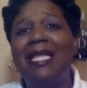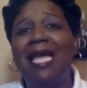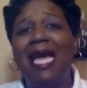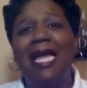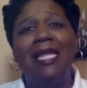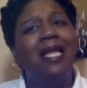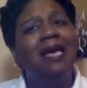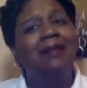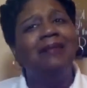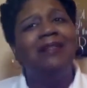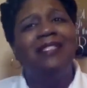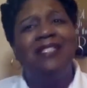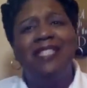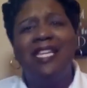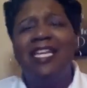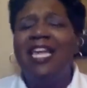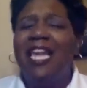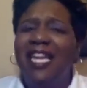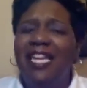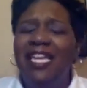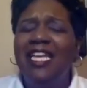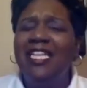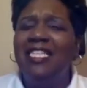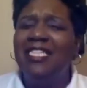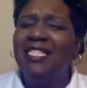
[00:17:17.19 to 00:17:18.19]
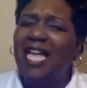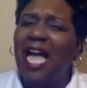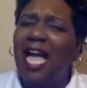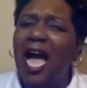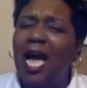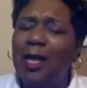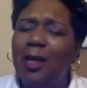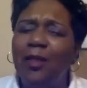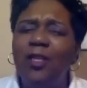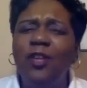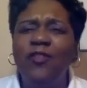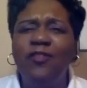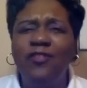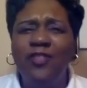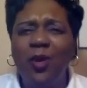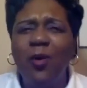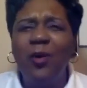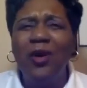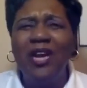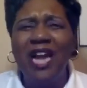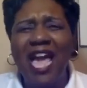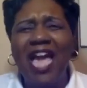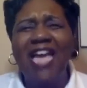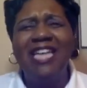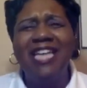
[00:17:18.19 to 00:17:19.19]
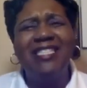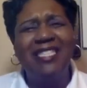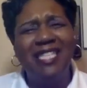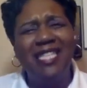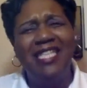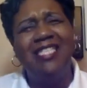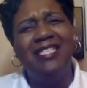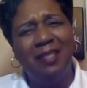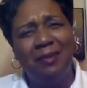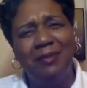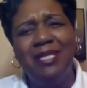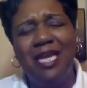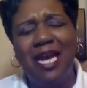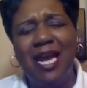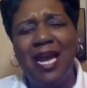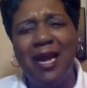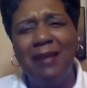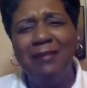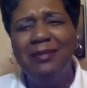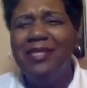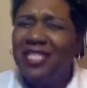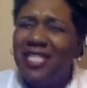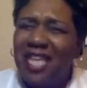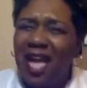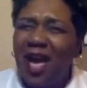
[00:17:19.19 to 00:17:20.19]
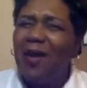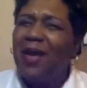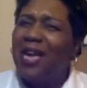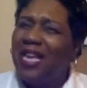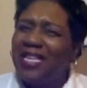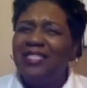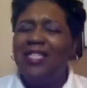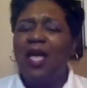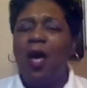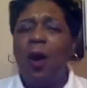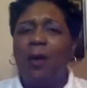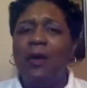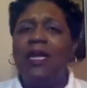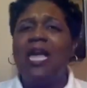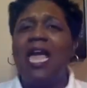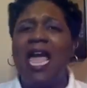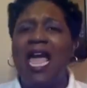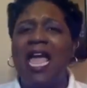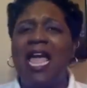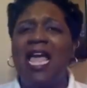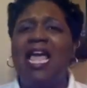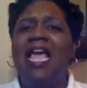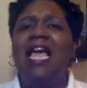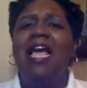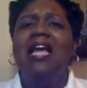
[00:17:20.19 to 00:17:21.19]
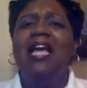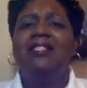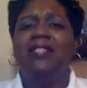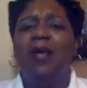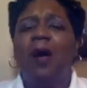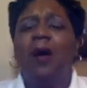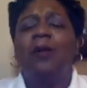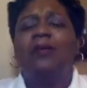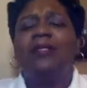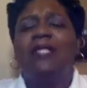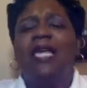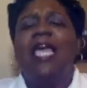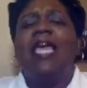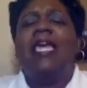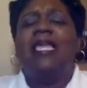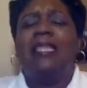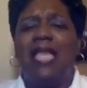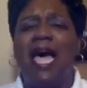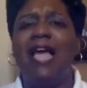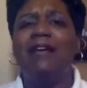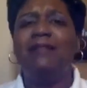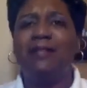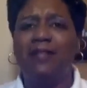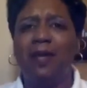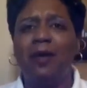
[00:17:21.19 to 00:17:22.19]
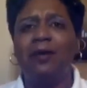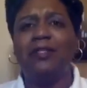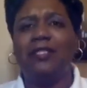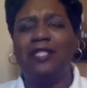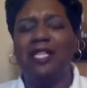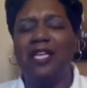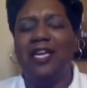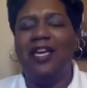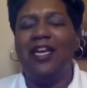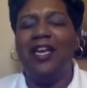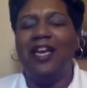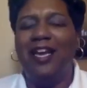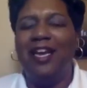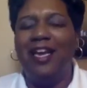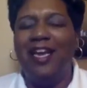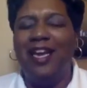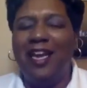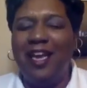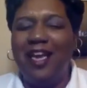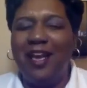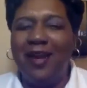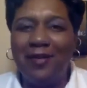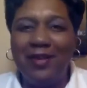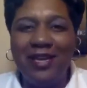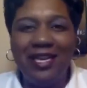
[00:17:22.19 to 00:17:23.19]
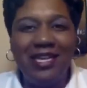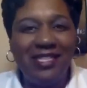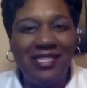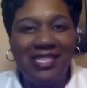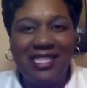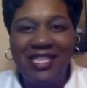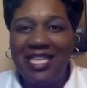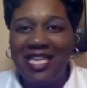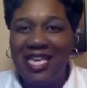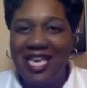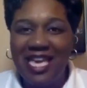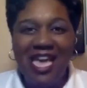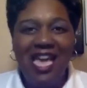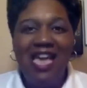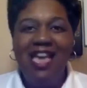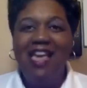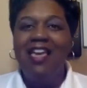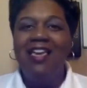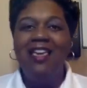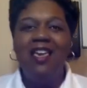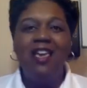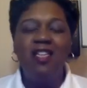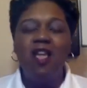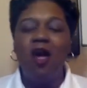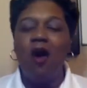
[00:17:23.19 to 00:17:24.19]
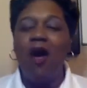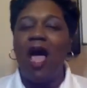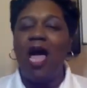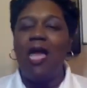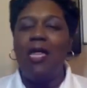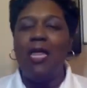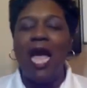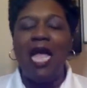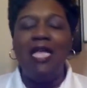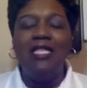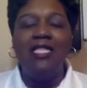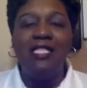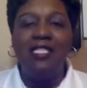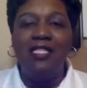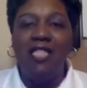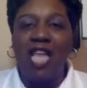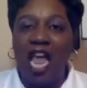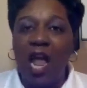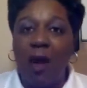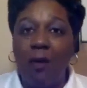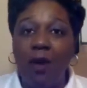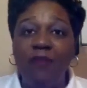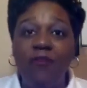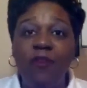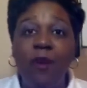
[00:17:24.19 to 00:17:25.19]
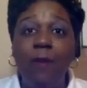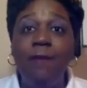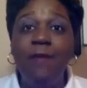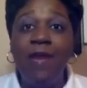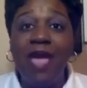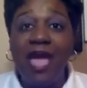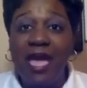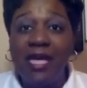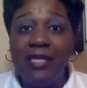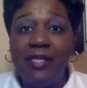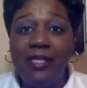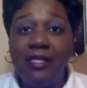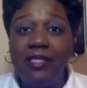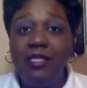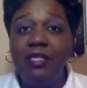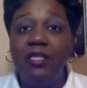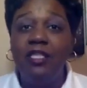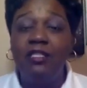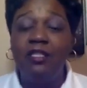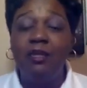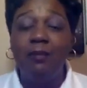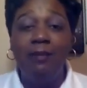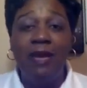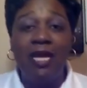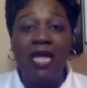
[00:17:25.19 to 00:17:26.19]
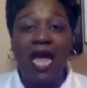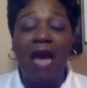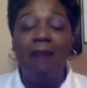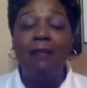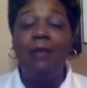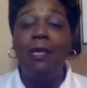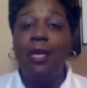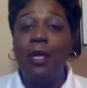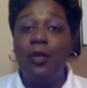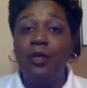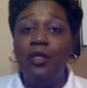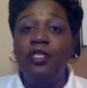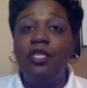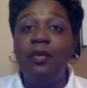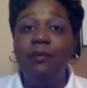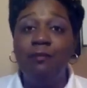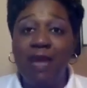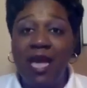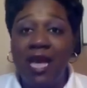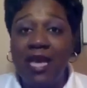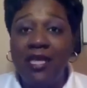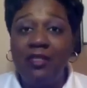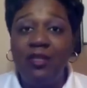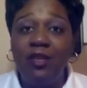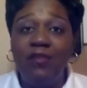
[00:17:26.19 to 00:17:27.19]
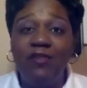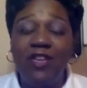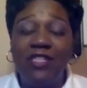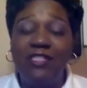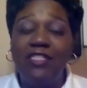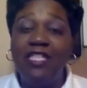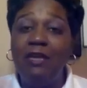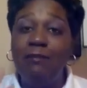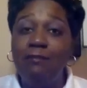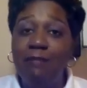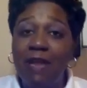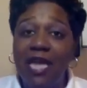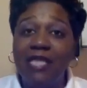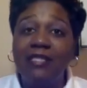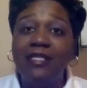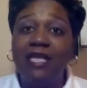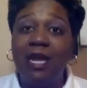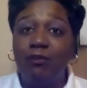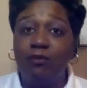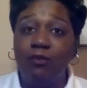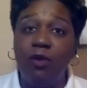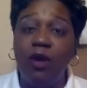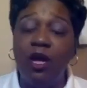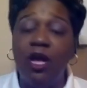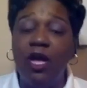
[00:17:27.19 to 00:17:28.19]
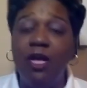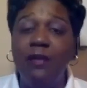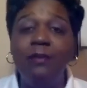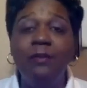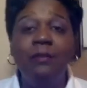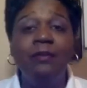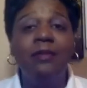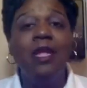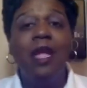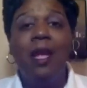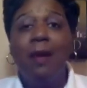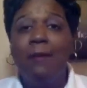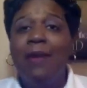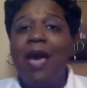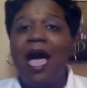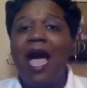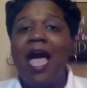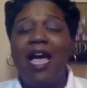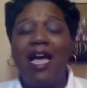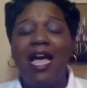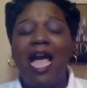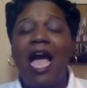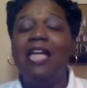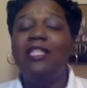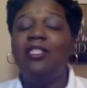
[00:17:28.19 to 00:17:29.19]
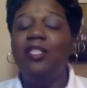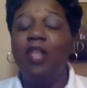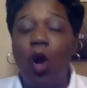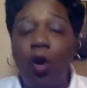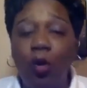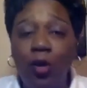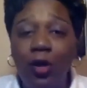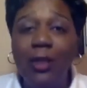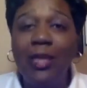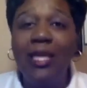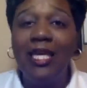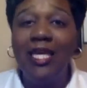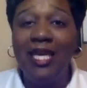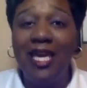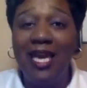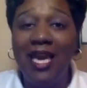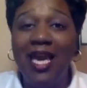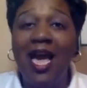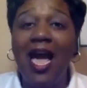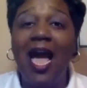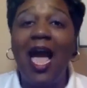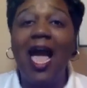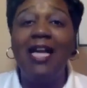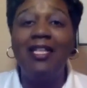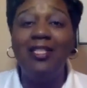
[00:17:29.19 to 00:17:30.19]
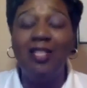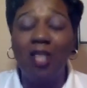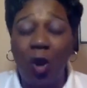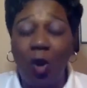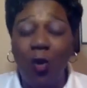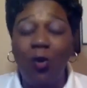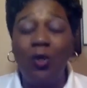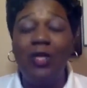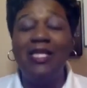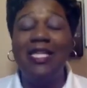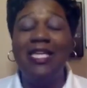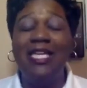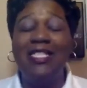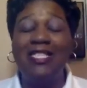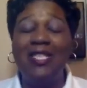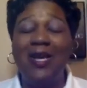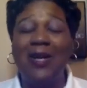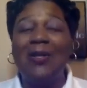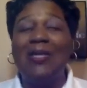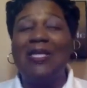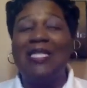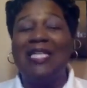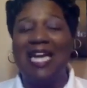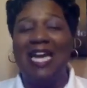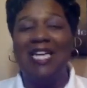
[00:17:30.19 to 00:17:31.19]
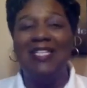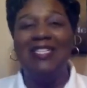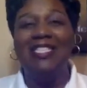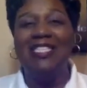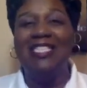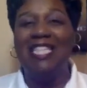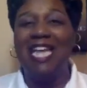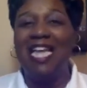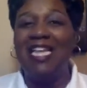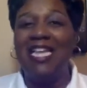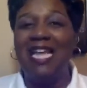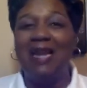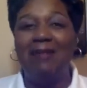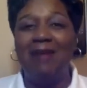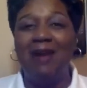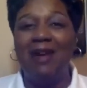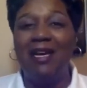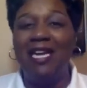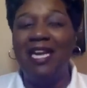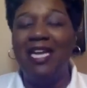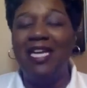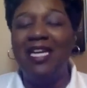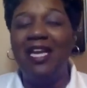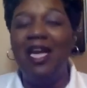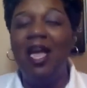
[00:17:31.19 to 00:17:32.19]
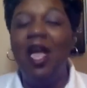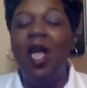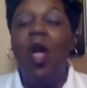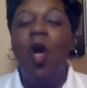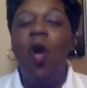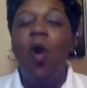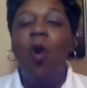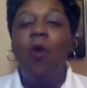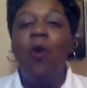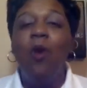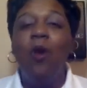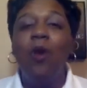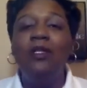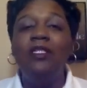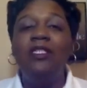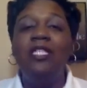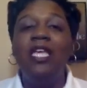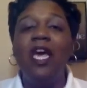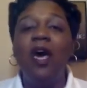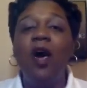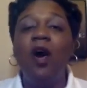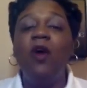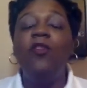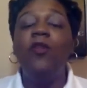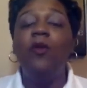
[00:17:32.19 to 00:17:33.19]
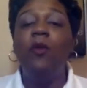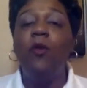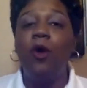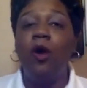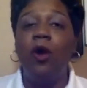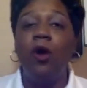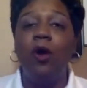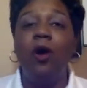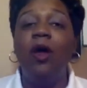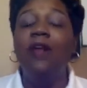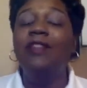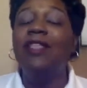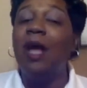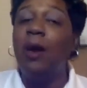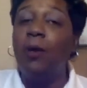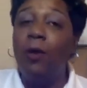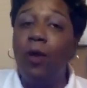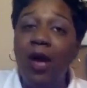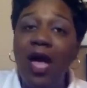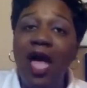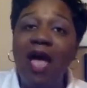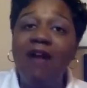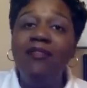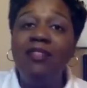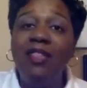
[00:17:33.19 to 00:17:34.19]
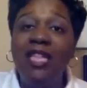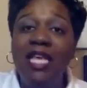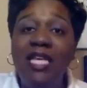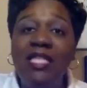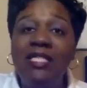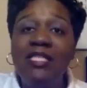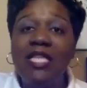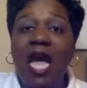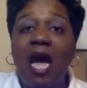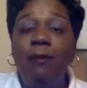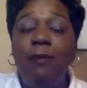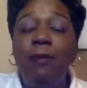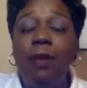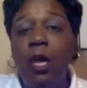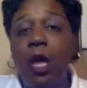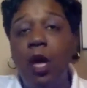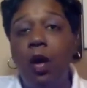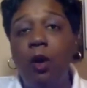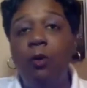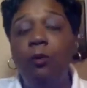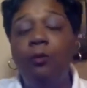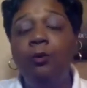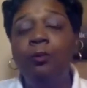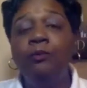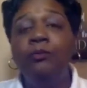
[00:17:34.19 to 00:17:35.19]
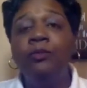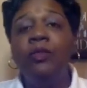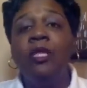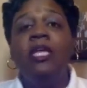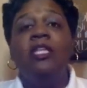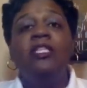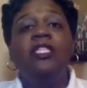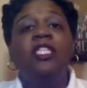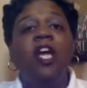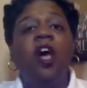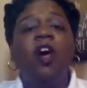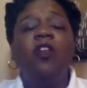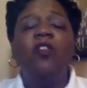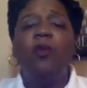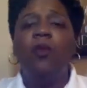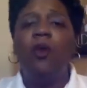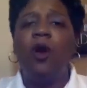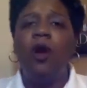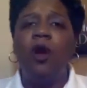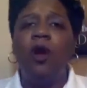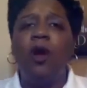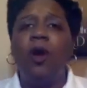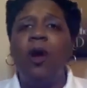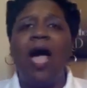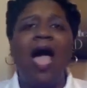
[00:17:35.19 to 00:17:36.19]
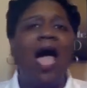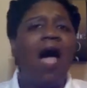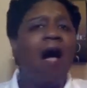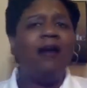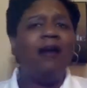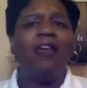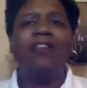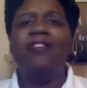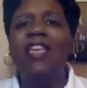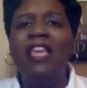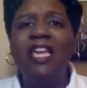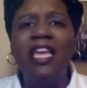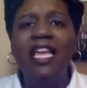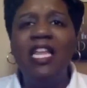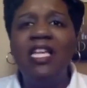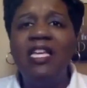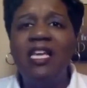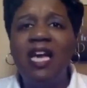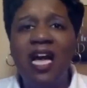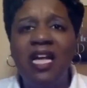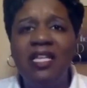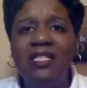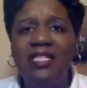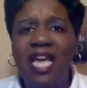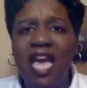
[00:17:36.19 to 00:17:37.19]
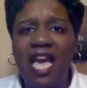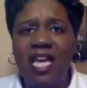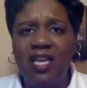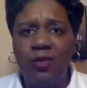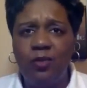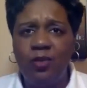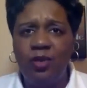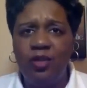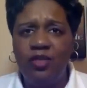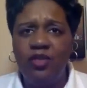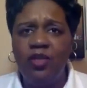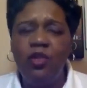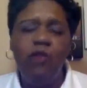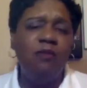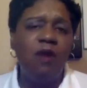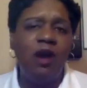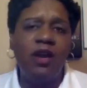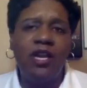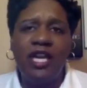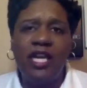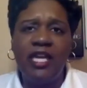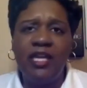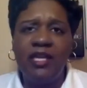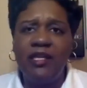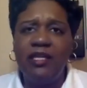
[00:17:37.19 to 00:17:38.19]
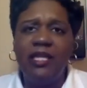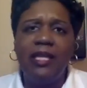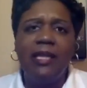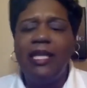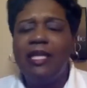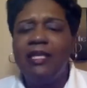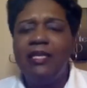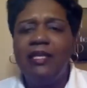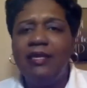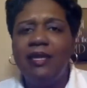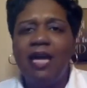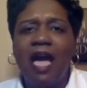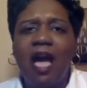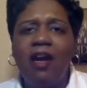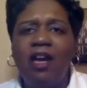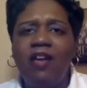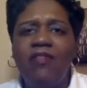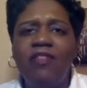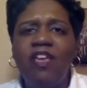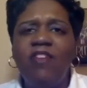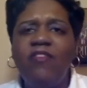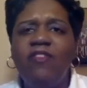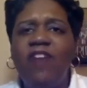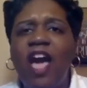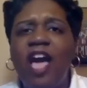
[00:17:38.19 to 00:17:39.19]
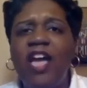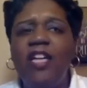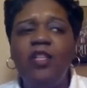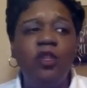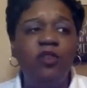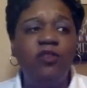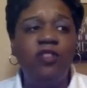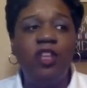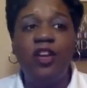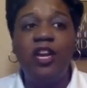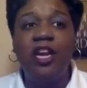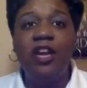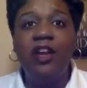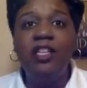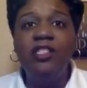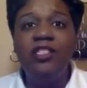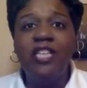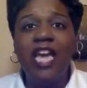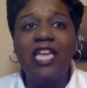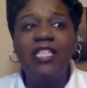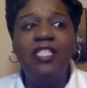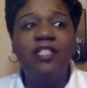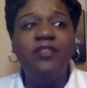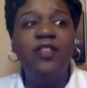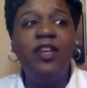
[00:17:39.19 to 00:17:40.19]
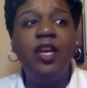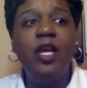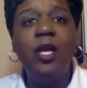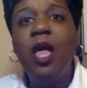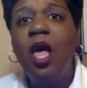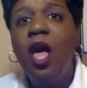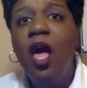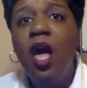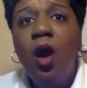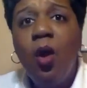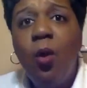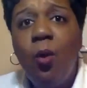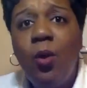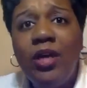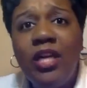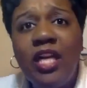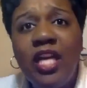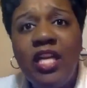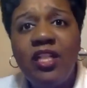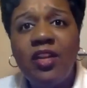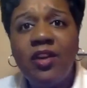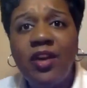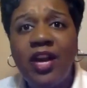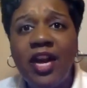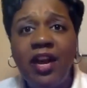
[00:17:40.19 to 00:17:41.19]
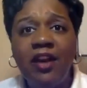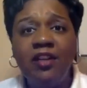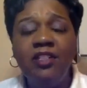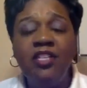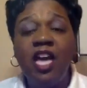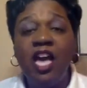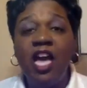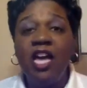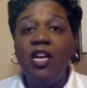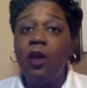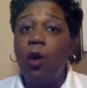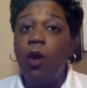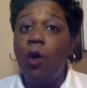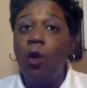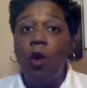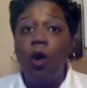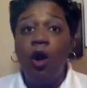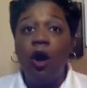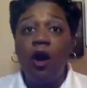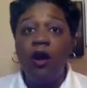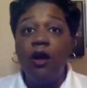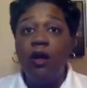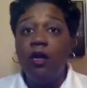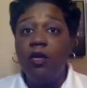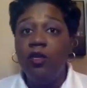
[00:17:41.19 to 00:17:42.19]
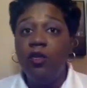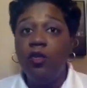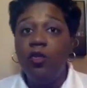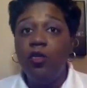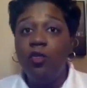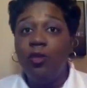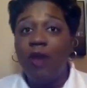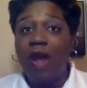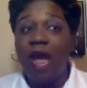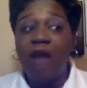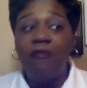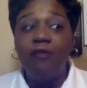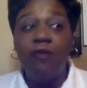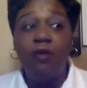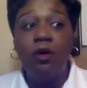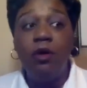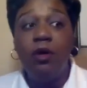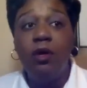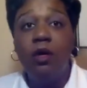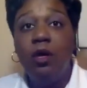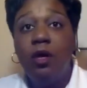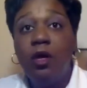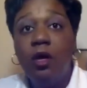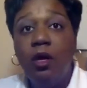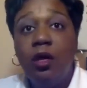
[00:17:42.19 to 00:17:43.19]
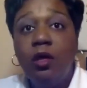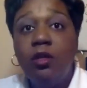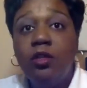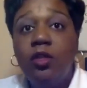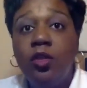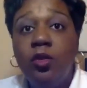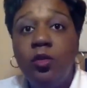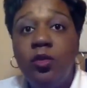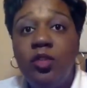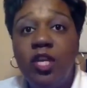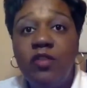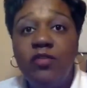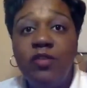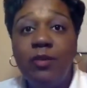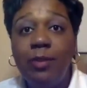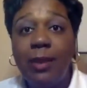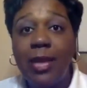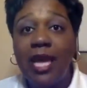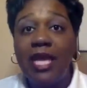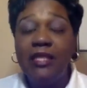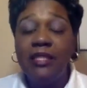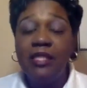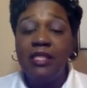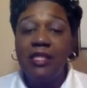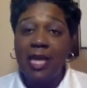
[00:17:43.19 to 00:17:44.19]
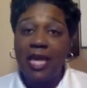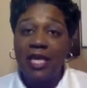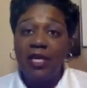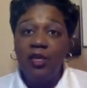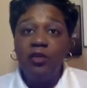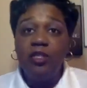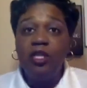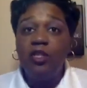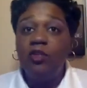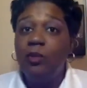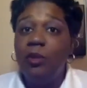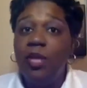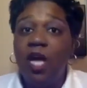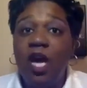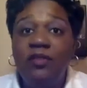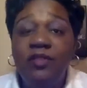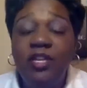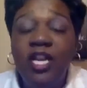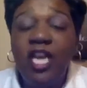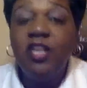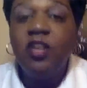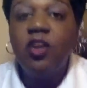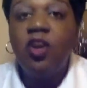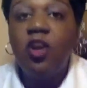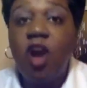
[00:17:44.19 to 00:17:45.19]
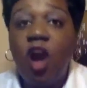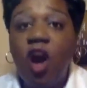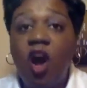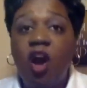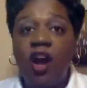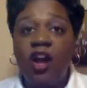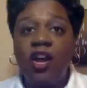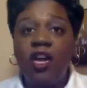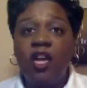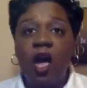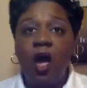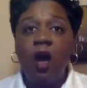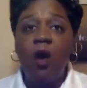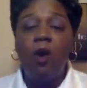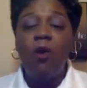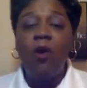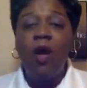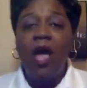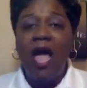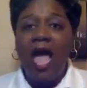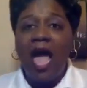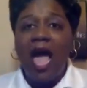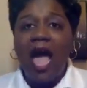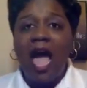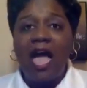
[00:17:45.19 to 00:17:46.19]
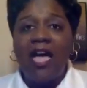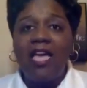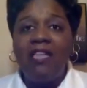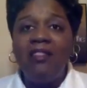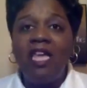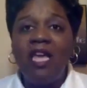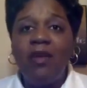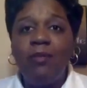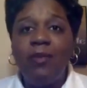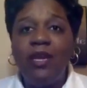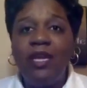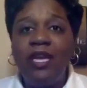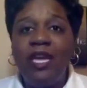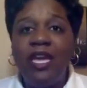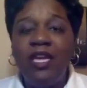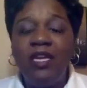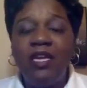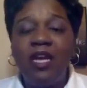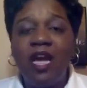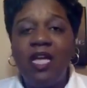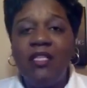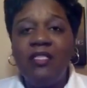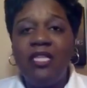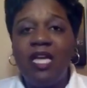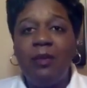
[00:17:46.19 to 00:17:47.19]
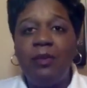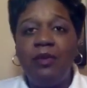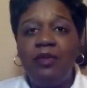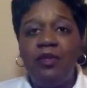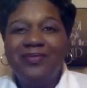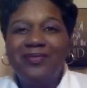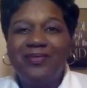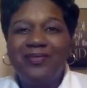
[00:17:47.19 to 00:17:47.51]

I love to sit Indian style yeah. on the floor and act silly sometimes. You know, it's okay. Yeah. Don't take life so seriously seriously. You know, I like to stay away from mess because I'm allergic to mess. So if I see mess, I run. But I, right. I, totally, I totally, totally understand that, Marquita. Well, tell the world, and I will have links down below. Tell the world how can they get in contact with you, Marquita Delinda? How can they find you if they're here in Jacksonville and want to get their mm-hmm. hair done, or you travel? to different places. Like you said, you love to get in your car and go. How can they re- get in contact with you?